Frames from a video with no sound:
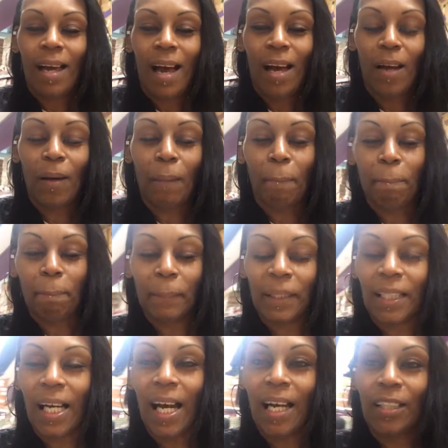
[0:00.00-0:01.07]
um,
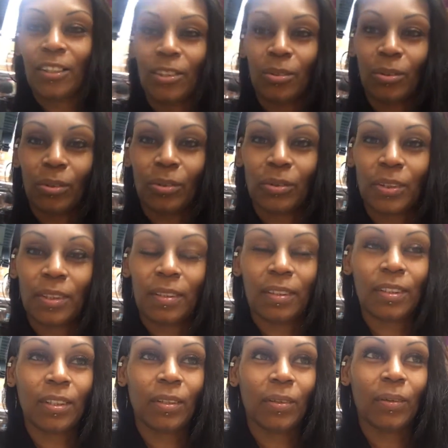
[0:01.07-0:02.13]
we hot noodles
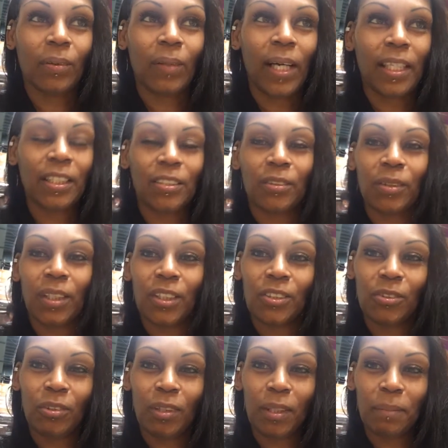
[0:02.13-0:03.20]
so I can do the
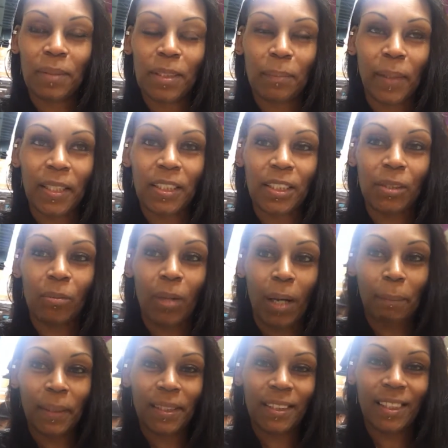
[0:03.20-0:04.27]
extreme spicy
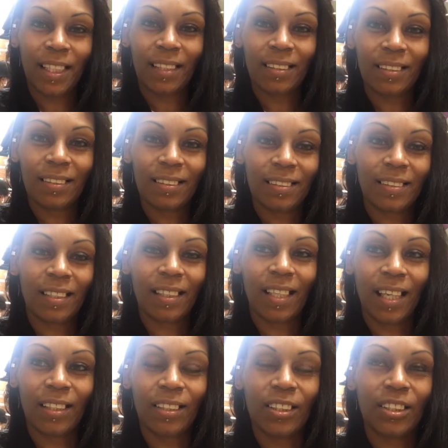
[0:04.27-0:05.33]
ramen challenge and
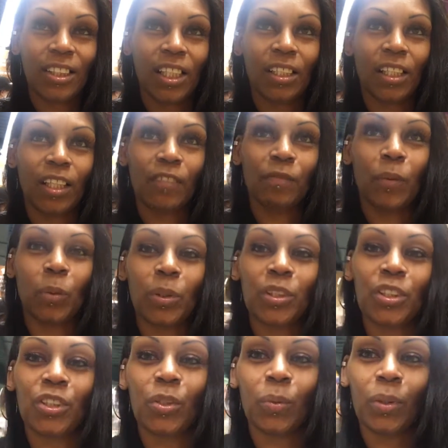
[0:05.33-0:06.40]
I looked at like four
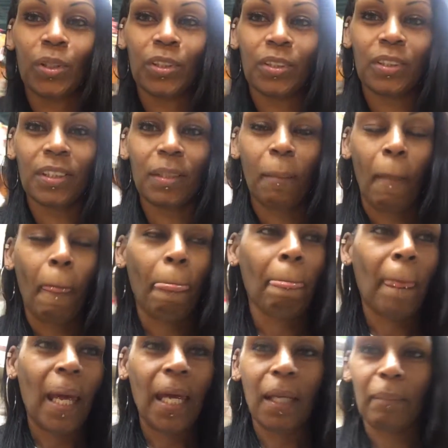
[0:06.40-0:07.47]
stores
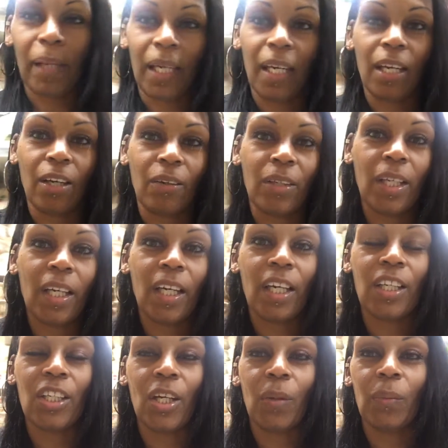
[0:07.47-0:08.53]
in my area
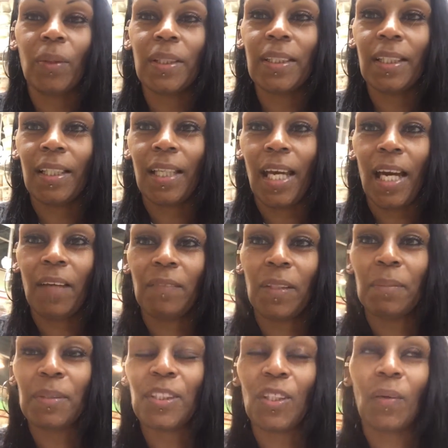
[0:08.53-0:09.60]
and no one didn't have
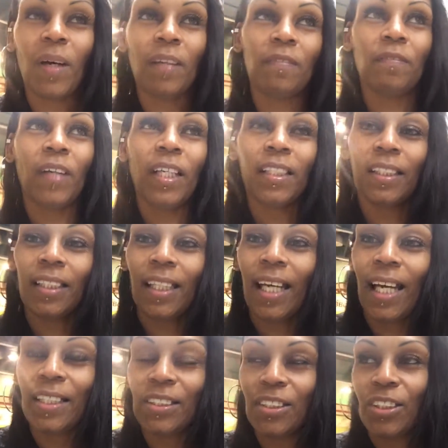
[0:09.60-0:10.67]
them so I finally
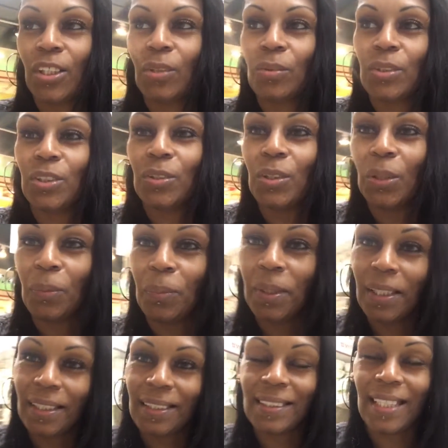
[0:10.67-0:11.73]
had to go to
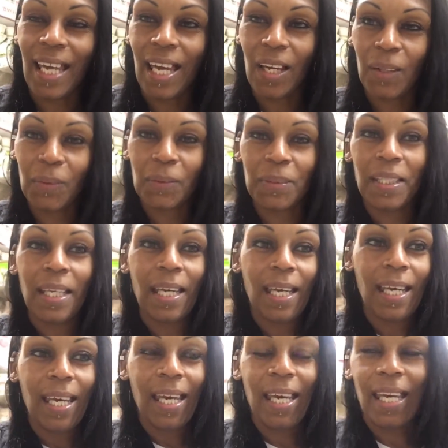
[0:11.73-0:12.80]
Koreatown
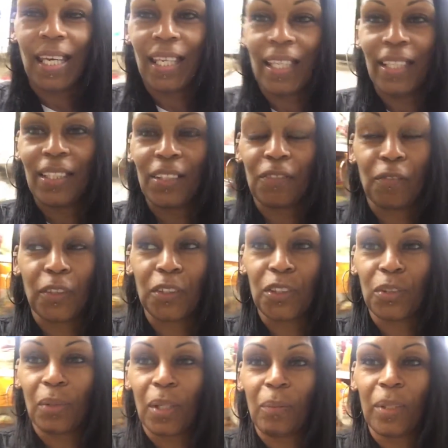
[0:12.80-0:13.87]
and the first
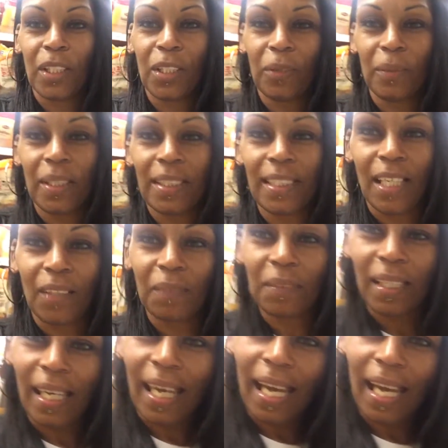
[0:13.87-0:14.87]
store I went in Koreatown they